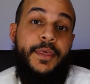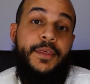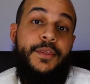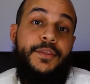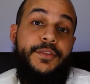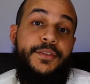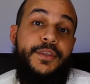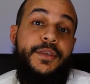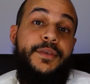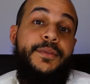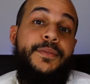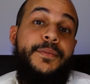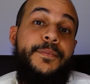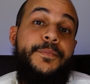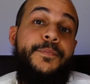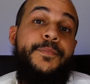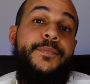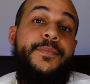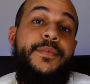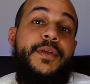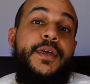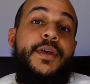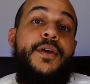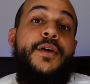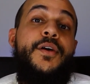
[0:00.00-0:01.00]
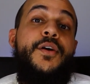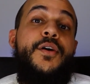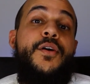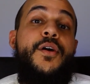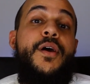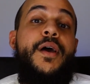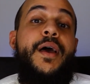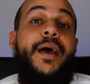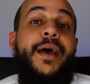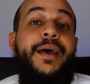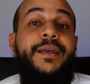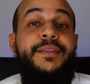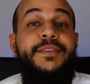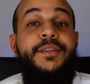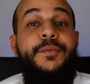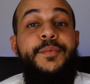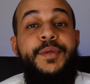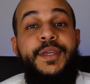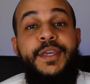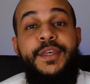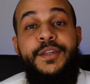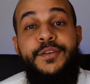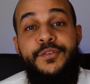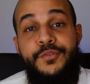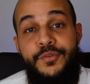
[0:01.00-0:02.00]
Then at the
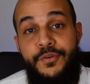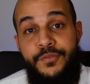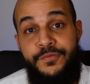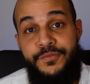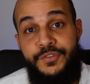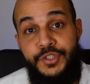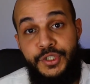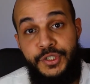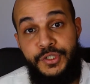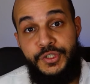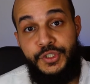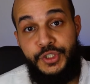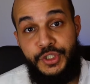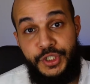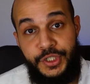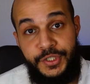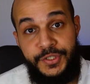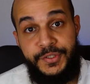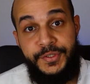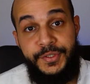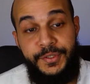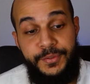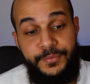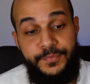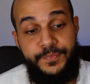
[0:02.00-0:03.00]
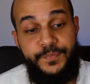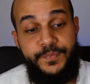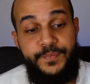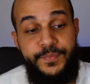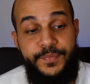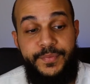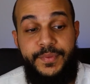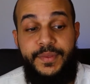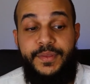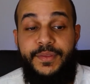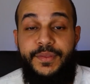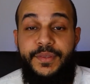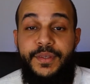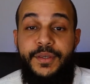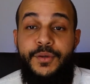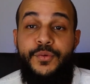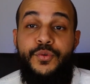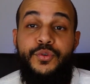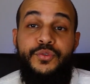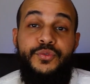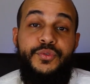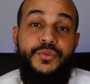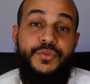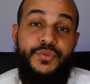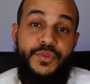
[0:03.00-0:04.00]
beginning of their journey, they
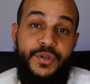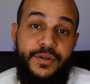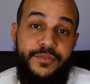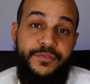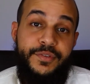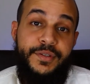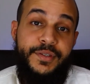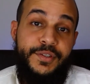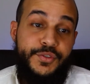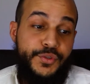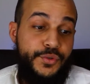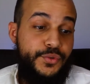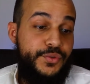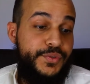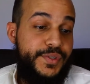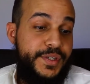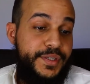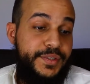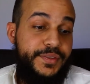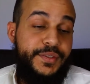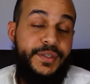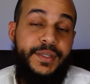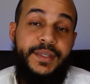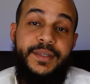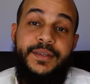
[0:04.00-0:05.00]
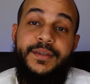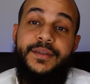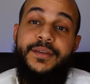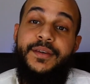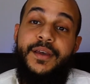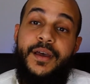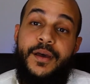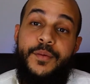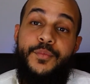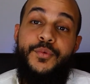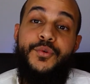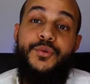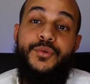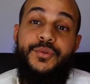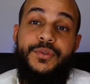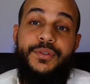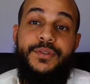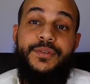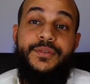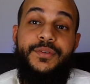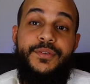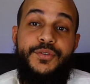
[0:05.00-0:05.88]
want to travel, so they take a boat.